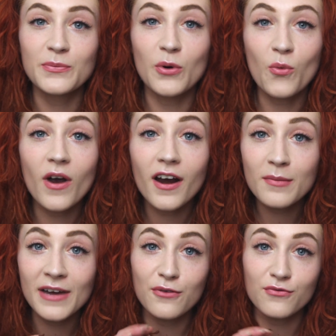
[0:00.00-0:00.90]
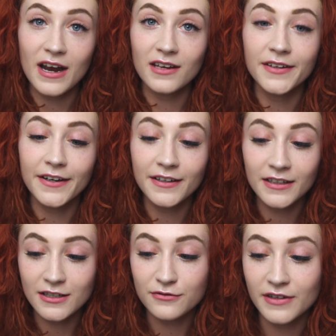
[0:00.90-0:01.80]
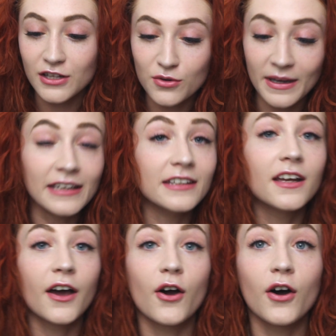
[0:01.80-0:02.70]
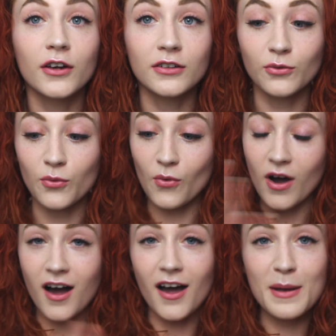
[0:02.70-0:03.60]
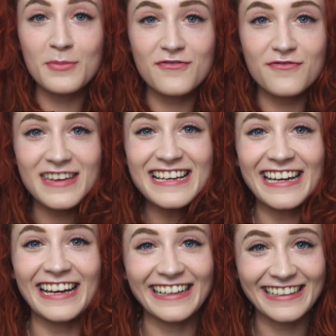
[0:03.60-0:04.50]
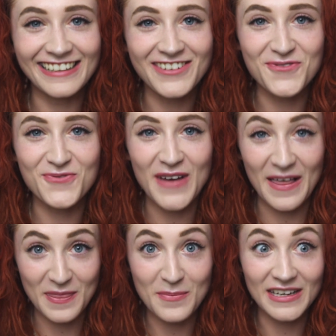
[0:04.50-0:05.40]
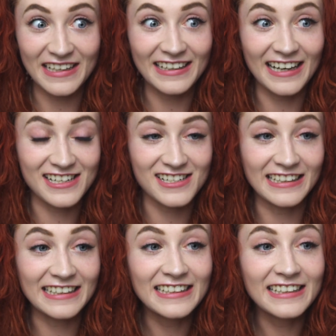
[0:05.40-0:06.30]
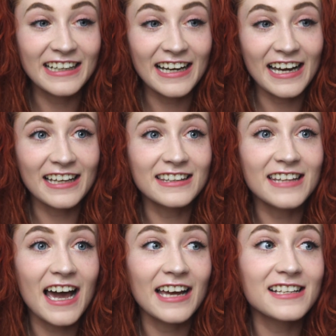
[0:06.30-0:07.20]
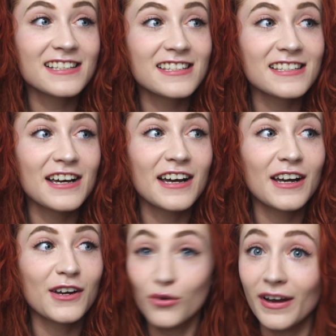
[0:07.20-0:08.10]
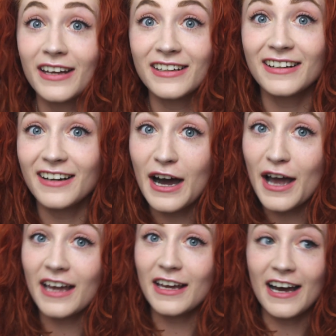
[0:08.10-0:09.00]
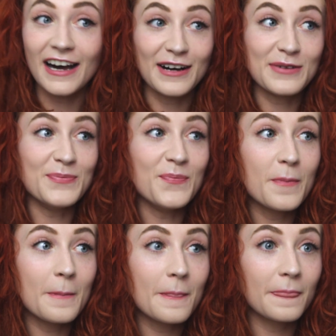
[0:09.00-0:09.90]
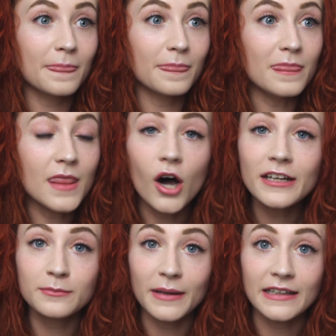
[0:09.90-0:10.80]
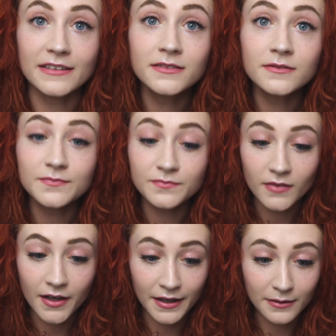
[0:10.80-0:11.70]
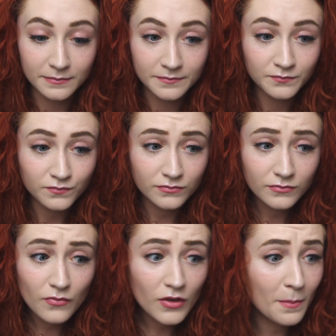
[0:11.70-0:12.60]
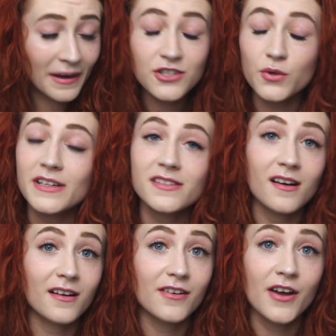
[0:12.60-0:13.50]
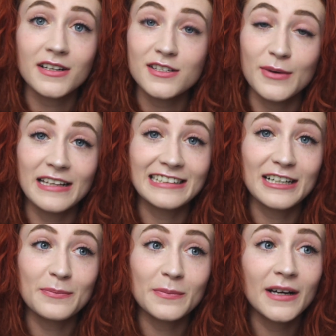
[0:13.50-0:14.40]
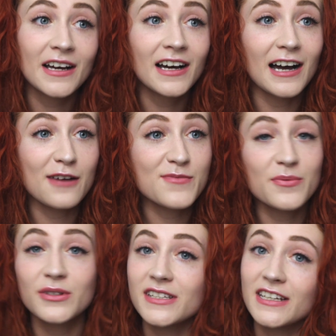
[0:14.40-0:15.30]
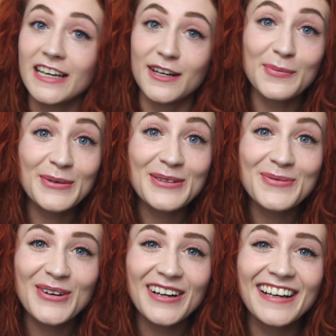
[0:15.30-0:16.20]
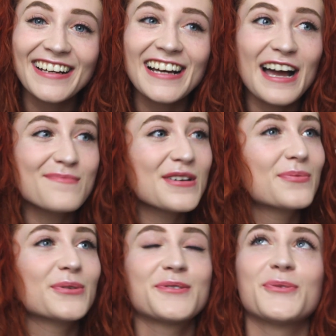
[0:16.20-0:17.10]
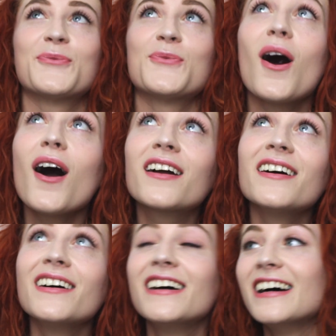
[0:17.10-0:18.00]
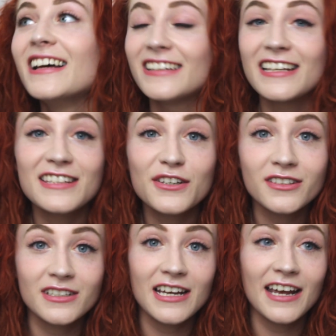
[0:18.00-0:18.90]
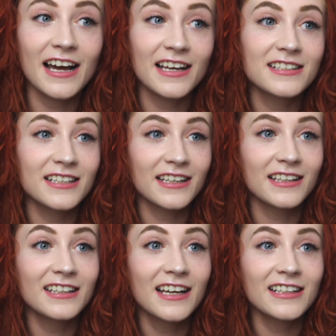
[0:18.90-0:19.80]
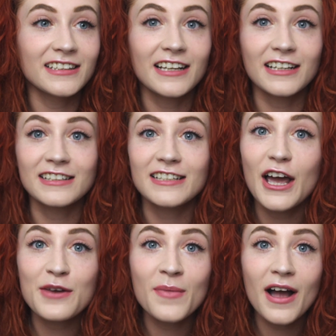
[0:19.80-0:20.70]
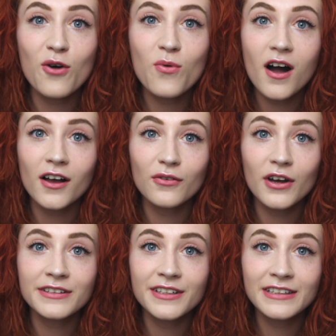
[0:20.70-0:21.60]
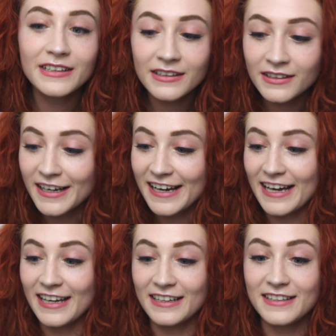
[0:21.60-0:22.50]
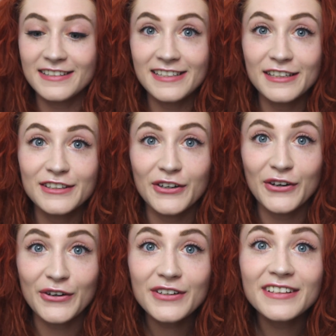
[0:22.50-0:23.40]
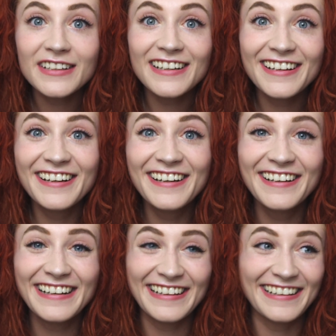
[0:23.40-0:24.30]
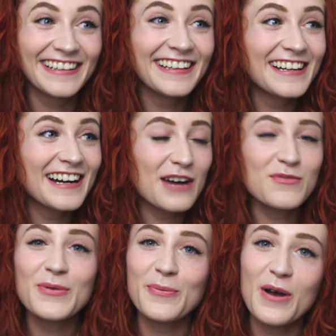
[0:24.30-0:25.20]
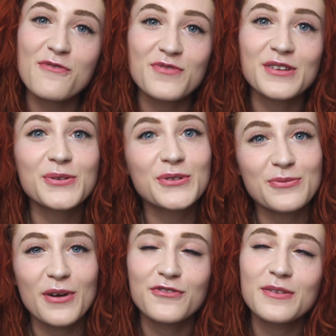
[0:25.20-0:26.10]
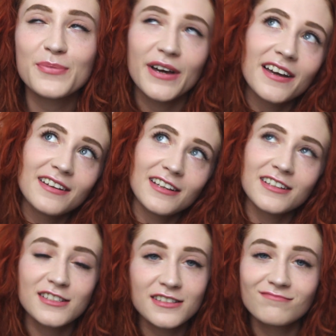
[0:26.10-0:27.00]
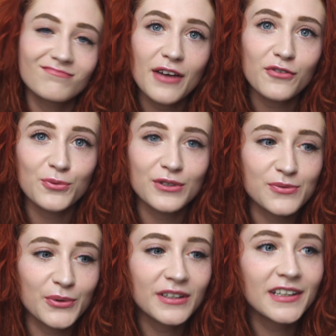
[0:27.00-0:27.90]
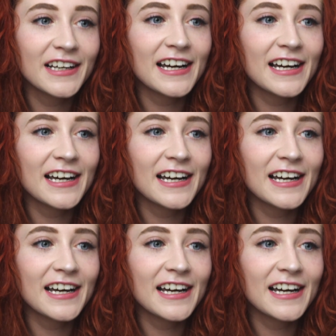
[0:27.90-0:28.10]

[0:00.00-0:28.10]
But where I'm at right now, and I'll fill you in on how I'm feeling at the minute, actually, and that is great. I am not in pain. My joints are not swelling up. I'm able to get up in the morning. I'm able to walk. Like the other day, I did like a 9-mile walk around London and it didn't hurt. Maybe apart from the soles of my feet, but everyone's would.